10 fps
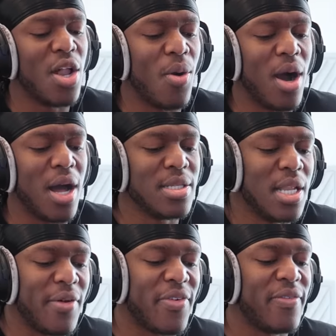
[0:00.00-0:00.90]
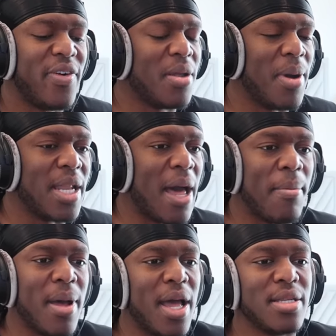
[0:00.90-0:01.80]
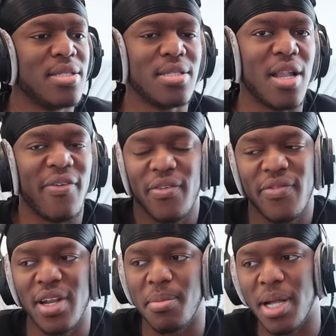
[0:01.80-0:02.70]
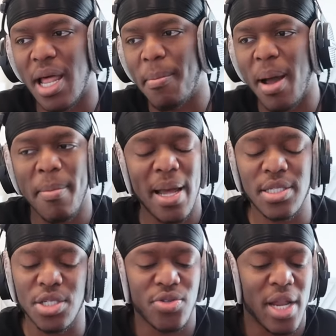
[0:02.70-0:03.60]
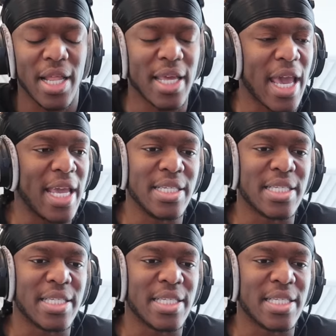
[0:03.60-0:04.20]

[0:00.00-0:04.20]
know what? Nothing funny about that, man. Nothing funny about that. My man's just trying to get his